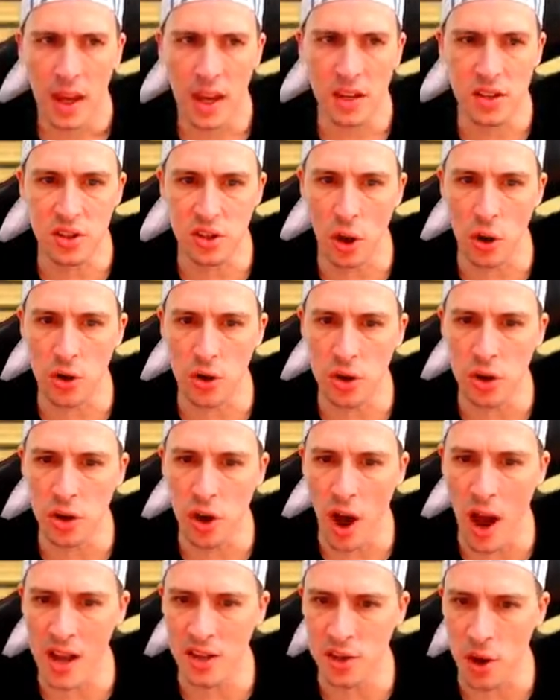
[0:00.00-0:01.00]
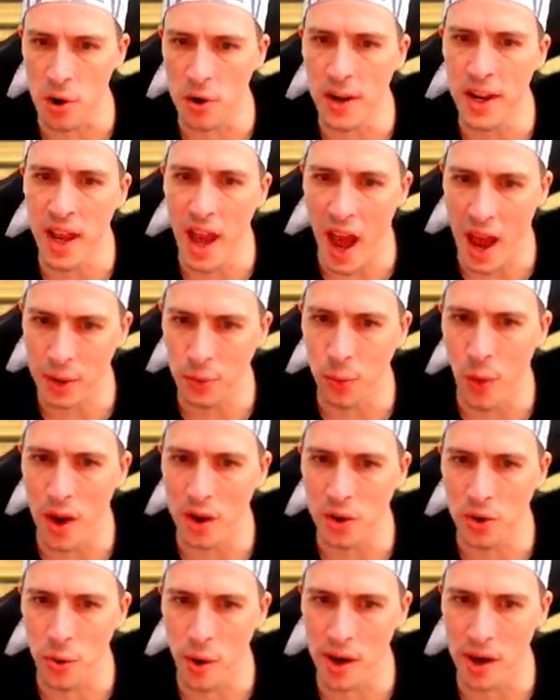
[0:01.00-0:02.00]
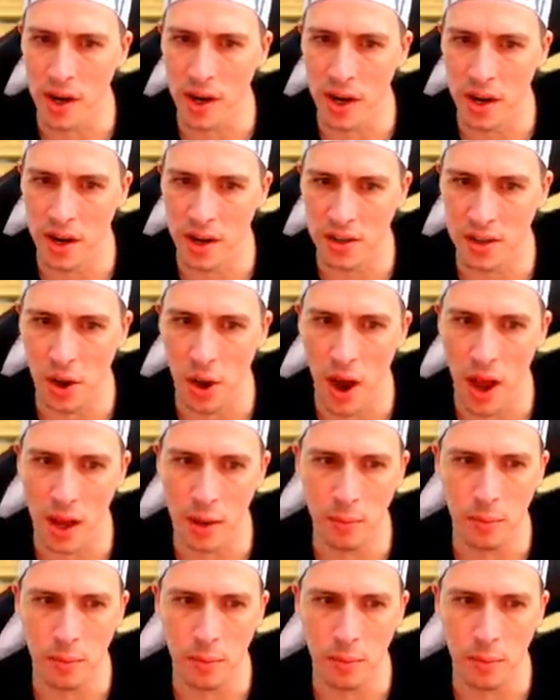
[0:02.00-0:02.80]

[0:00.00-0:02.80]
is so you guys only add 1 credit at a time.